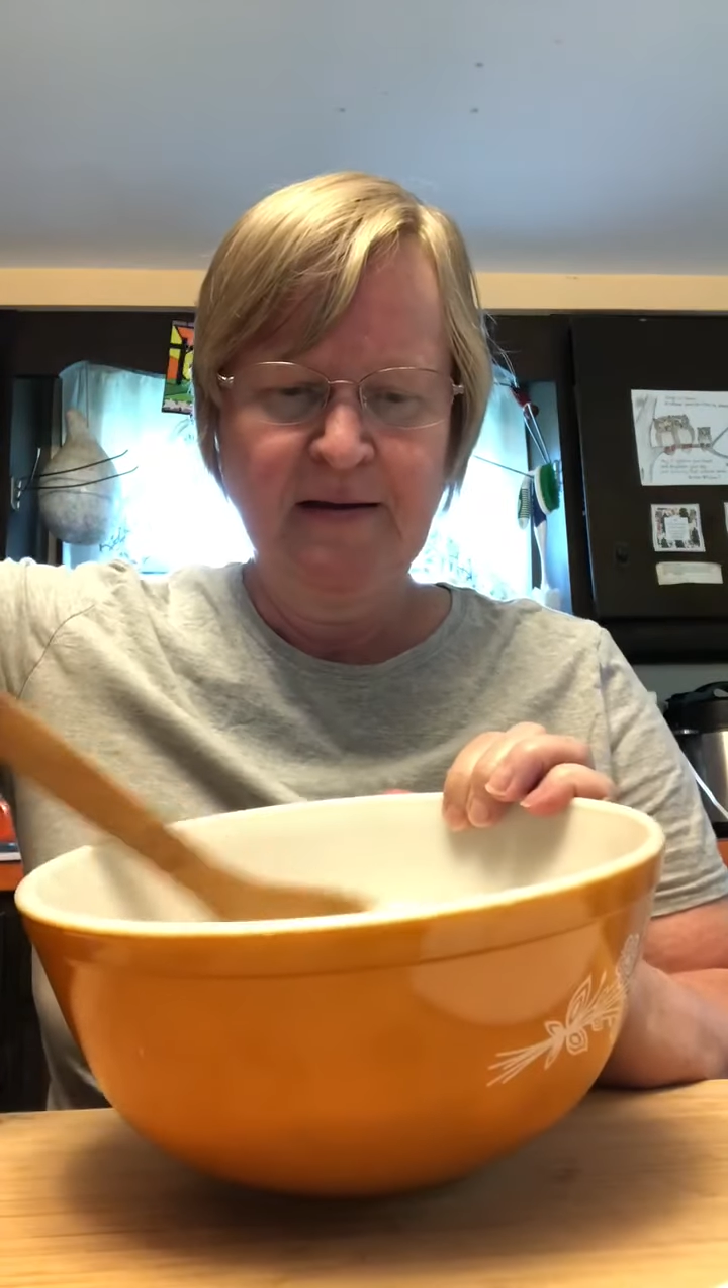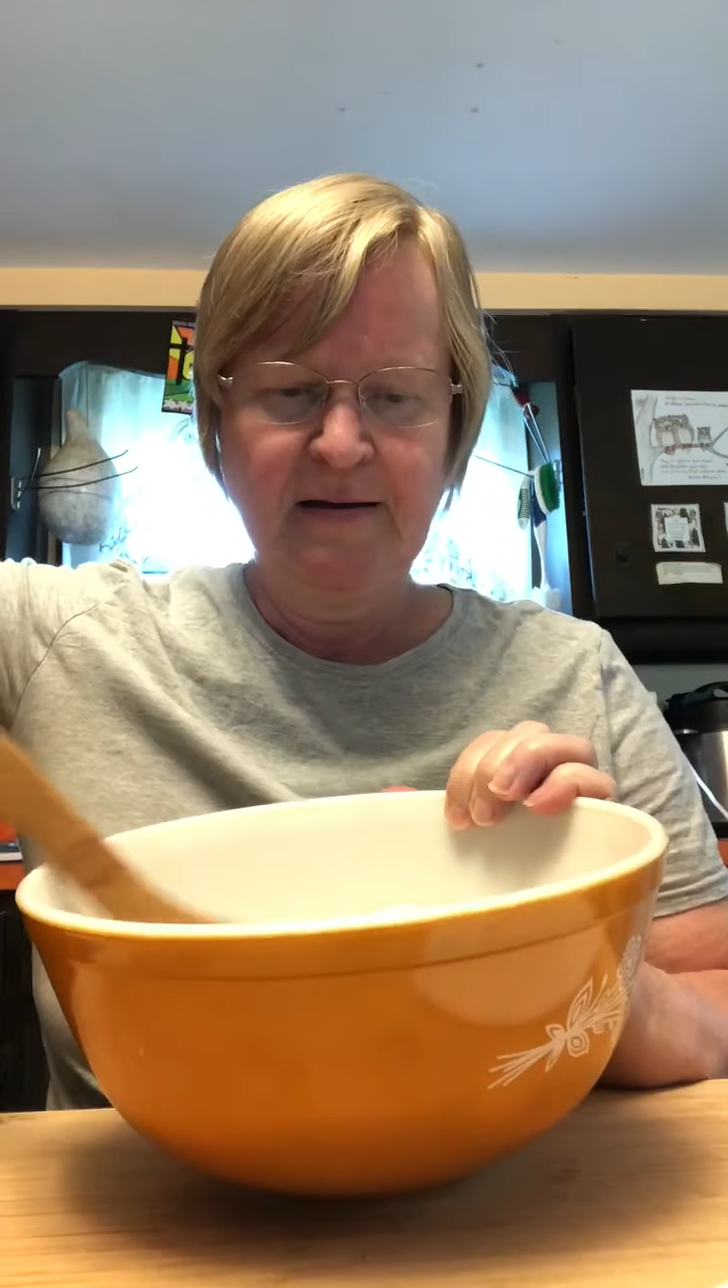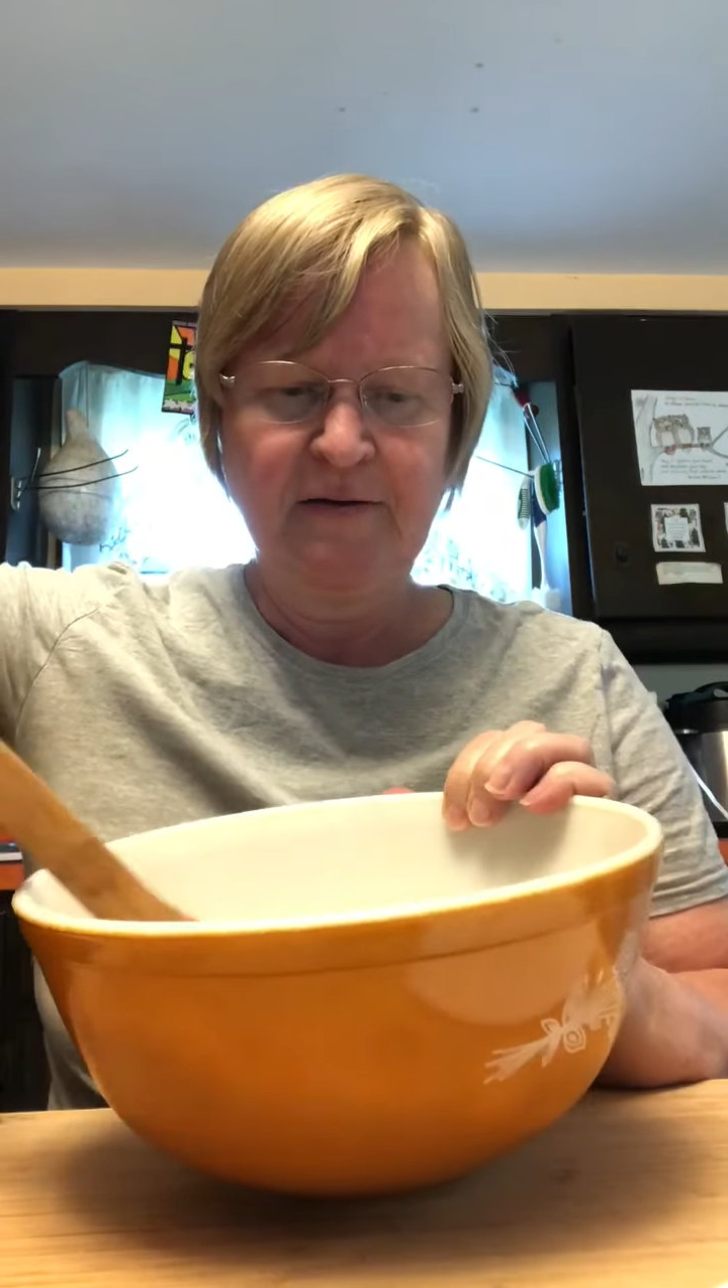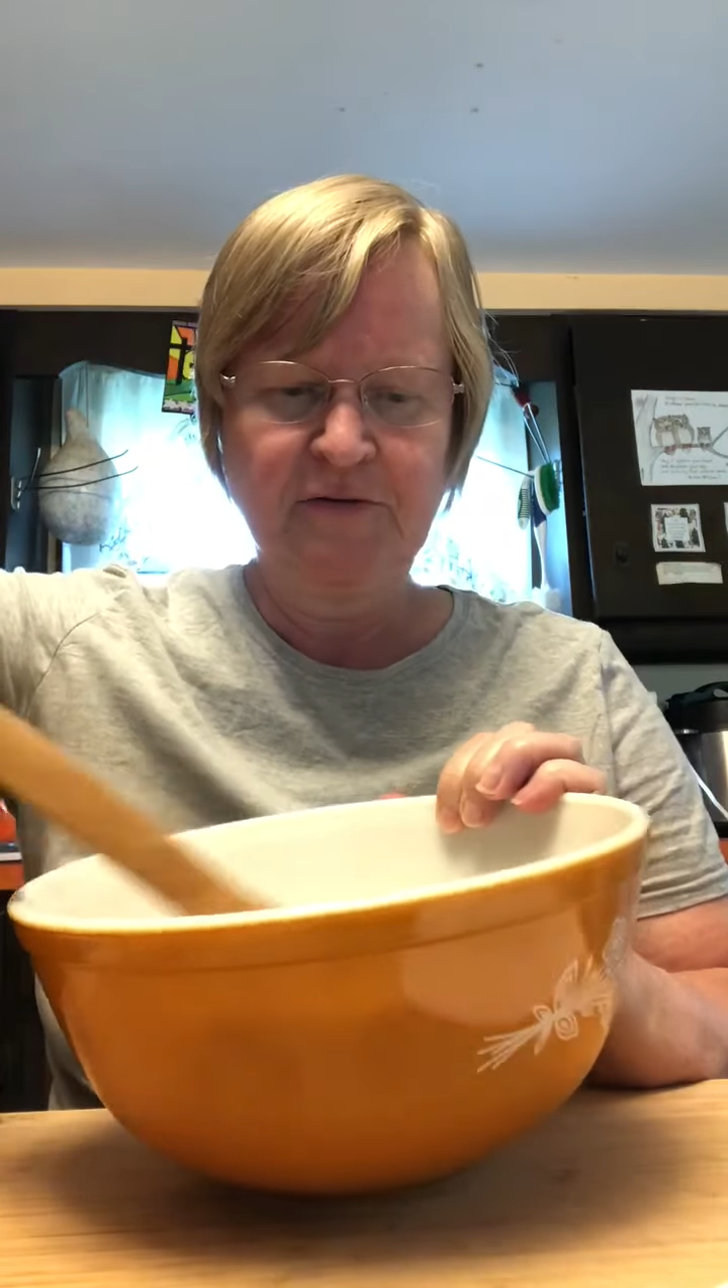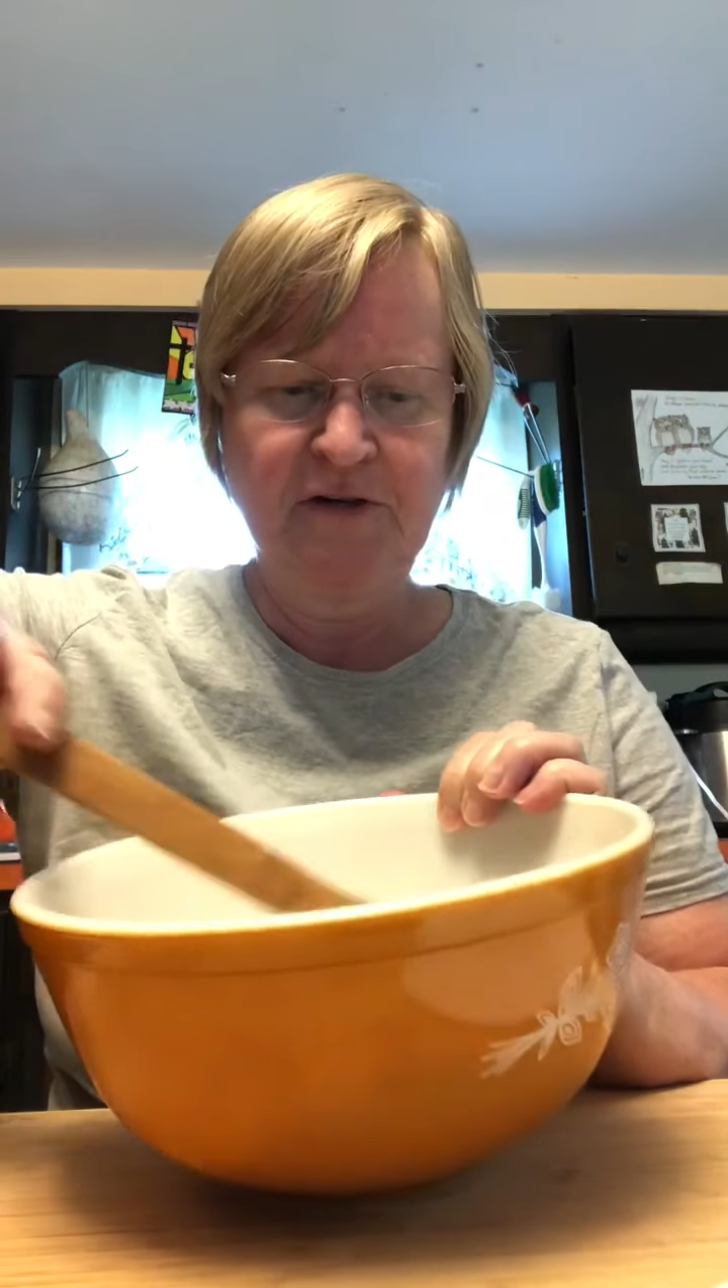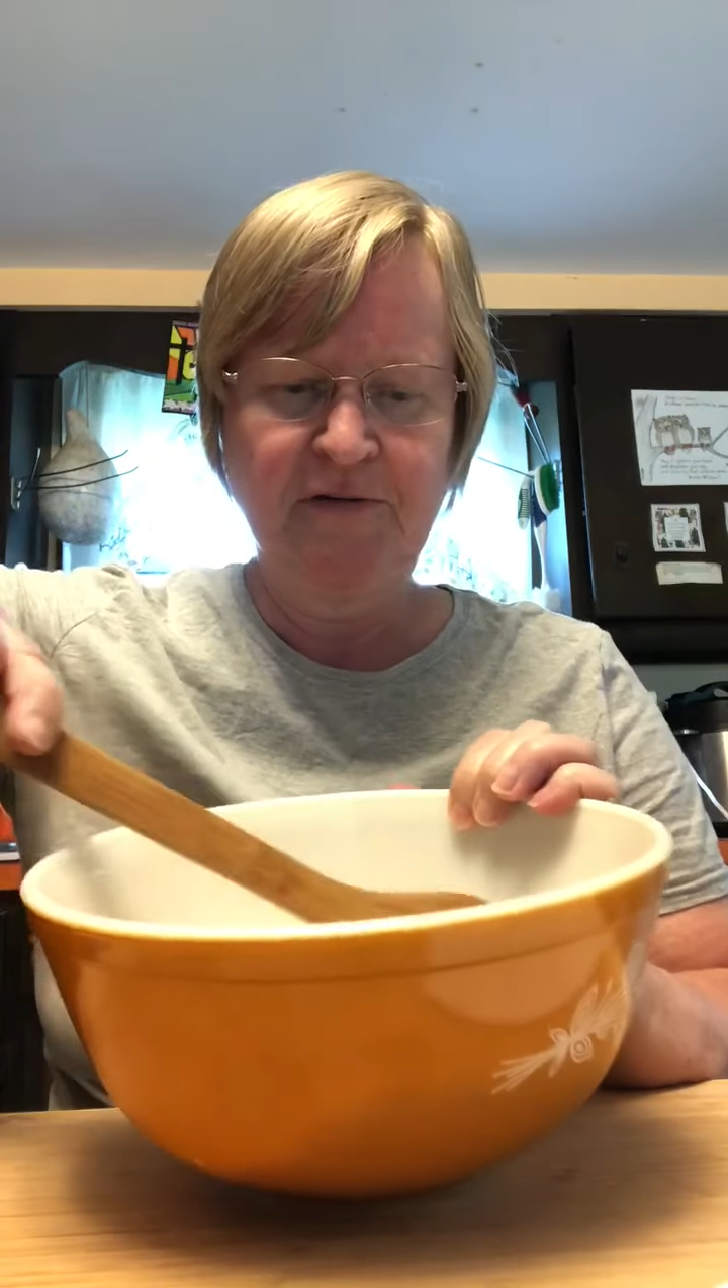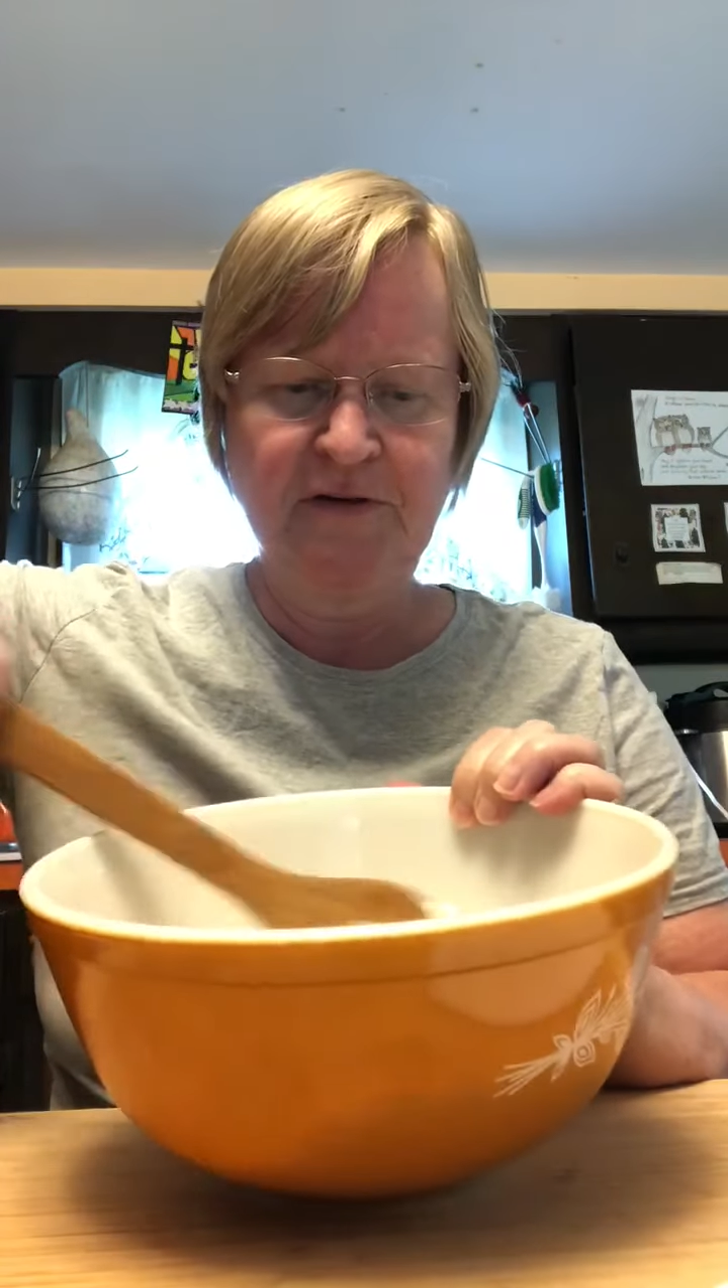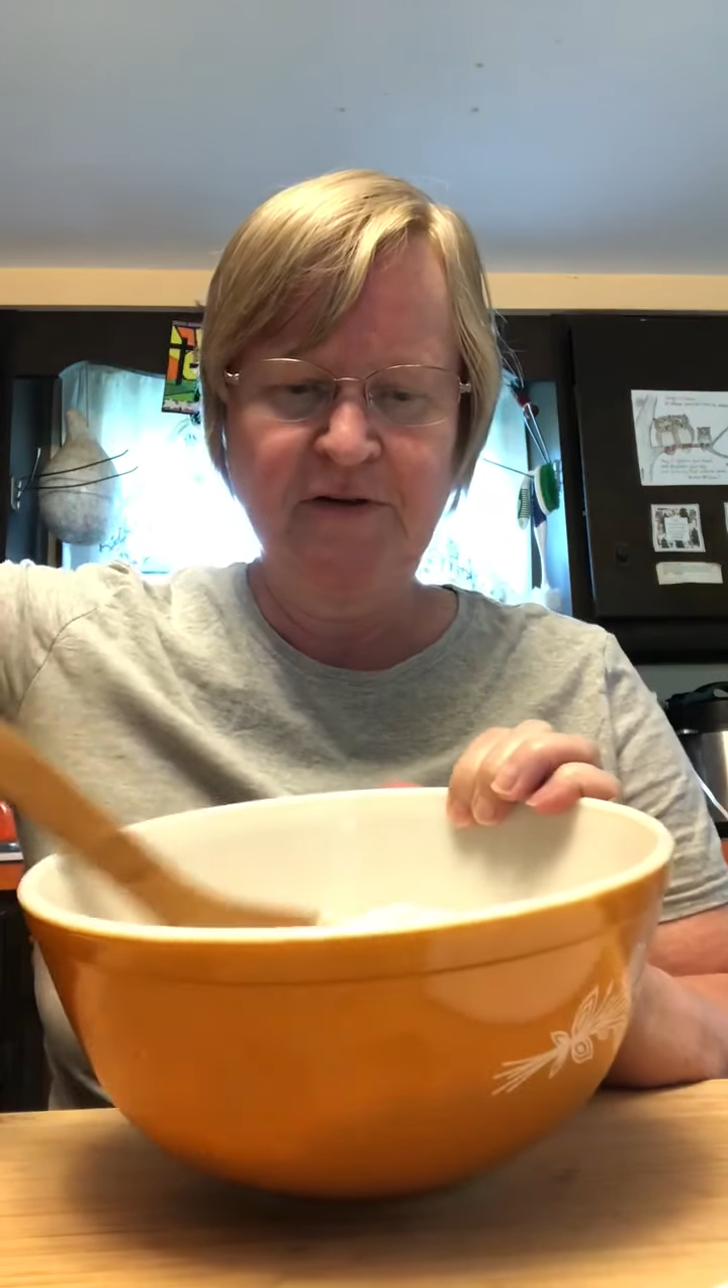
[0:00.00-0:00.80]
I'll show it